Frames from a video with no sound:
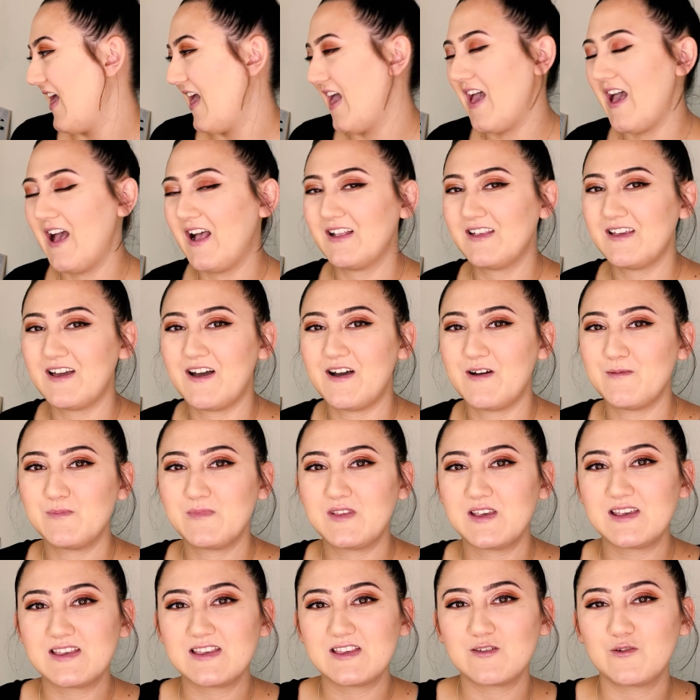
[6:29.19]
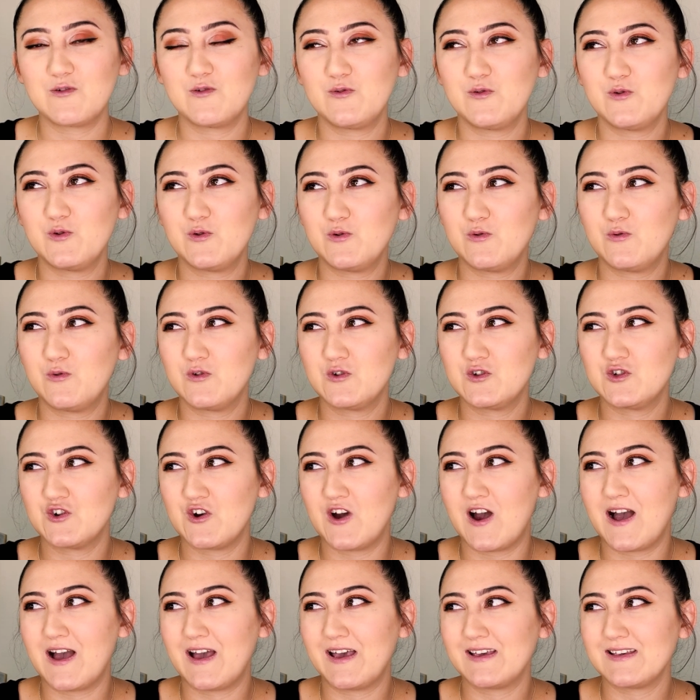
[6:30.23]
And this glue
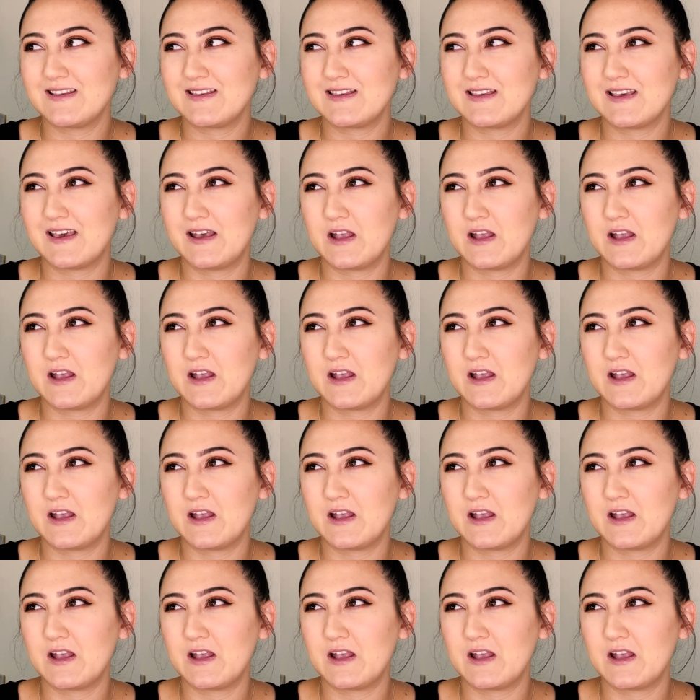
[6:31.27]
dries